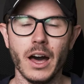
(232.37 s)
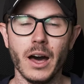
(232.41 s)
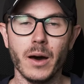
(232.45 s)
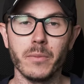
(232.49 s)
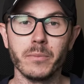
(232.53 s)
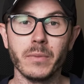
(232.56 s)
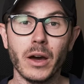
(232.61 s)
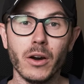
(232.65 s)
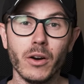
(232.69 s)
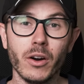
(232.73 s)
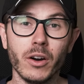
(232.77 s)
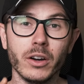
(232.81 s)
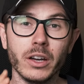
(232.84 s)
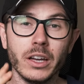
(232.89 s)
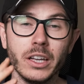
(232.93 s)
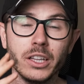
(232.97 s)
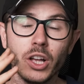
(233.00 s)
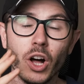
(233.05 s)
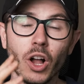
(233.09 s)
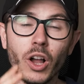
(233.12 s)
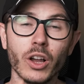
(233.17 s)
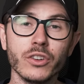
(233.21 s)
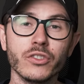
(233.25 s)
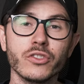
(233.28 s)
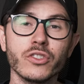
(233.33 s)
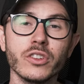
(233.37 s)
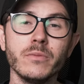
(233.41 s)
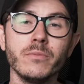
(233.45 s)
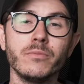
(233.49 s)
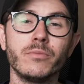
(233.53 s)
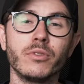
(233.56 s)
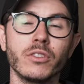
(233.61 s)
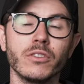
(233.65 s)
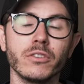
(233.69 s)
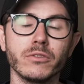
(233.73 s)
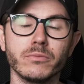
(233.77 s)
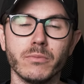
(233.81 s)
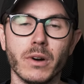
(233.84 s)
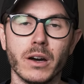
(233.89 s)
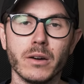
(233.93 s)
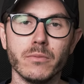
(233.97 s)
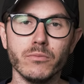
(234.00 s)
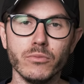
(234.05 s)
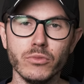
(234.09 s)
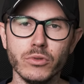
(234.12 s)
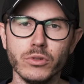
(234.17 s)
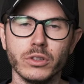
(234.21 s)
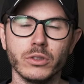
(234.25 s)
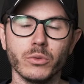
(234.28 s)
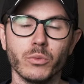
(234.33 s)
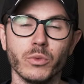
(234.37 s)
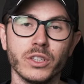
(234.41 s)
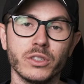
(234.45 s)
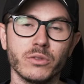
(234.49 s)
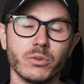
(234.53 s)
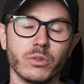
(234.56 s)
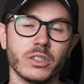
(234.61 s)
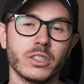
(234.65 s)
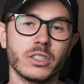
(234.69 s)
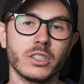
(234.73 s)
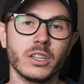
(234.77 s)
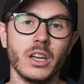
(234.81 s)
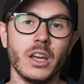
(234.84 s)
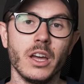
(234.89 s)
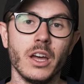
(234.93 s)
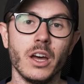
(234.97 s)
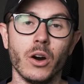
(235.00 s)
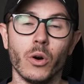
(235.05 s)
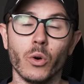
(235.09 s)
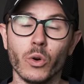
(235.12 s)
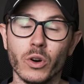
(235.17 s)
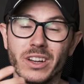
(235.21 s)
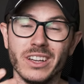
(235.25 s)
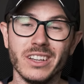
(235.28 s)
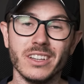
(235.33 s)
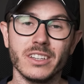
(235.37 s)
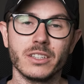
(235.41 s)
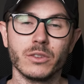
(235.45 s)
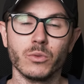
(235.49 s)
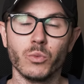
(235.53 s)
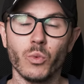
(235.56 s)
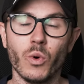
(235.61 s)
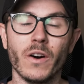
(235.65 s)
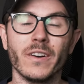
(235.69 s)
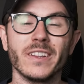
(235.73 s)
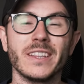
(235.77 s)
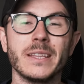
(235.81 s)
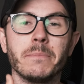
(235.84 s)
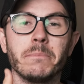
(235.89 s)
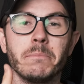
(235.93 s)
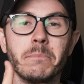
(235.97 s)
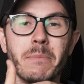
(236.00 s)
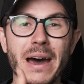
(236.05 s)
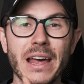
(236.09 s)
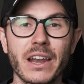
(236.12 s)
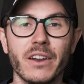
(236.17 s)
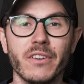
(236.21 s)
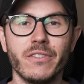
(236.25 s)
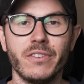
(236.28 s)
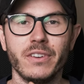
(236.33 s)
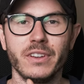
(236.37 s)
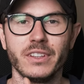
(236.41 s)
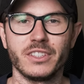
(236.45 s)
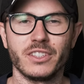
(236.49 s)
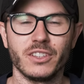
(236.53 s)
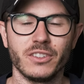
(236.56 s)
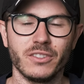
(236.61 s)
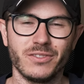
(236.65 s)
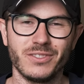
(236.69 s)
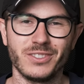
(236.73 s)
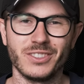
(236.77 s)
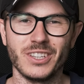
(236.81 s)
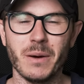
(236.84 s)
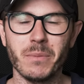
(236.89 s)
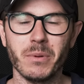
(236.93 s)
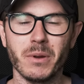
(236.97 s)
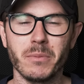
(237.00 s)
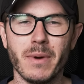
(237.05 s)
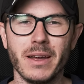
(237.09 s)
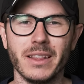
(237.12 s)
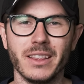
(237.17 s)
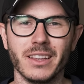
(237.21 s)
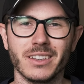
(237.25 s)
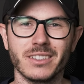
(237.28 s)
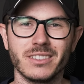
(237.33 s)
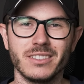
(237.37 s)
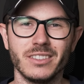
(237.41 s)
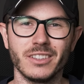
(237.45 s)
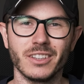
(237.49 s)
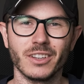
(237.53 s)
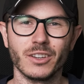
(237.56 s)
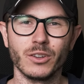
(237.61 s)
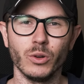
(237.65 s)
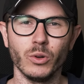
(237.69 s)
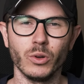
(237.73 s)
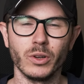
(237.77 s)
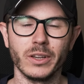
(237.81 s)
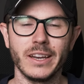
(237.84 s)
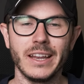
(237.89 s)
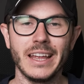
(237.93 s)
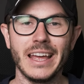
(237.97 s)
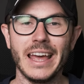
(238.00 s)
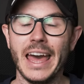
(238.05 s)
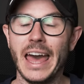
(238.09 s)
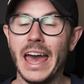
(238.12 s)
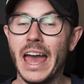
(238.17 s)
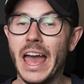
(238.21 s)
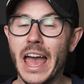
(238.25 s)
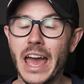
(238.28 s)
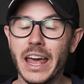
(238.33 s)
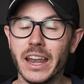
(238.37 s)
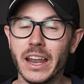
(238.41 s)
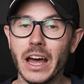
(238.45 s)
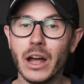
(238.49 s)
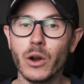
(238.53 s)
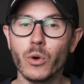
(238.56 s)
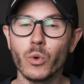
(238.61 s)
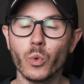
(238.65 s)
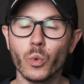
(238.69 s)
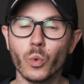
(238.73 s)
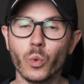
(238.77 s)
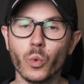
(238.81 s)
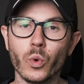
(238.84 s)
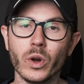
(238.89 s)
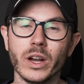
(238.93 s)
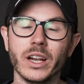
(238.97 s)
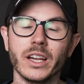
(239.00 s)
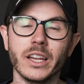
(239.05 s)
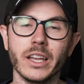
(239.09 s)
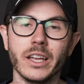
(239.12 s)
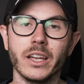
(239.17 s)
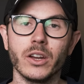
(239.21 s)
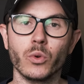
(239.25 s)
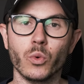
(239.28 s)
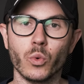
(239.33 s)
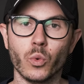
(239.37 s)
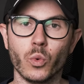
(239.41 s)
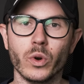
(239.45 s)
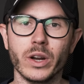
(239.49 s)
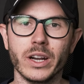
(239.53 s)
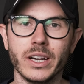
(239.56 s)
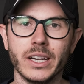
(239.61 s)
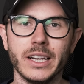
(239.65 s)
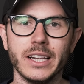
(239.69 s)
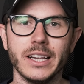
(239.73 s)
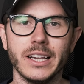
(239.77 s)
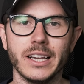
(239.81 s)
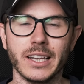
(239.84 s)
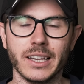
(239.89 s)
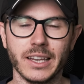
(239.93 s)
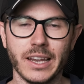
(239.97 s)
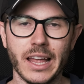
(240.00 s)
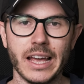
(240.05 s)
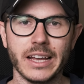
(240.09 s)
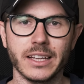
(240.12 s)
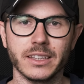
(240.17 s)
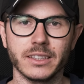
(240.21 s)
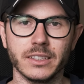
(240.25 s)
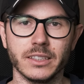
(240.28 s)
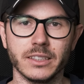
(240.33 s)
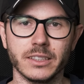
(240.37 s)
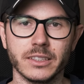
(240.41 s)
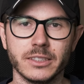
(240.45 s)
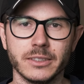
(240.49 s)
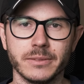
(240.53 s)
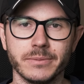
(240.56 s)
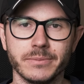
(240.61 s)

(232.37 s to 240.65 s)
Um, now it also improved my mood, which was or is one of the benefits of supplementing citicoline, and I really, really liked it.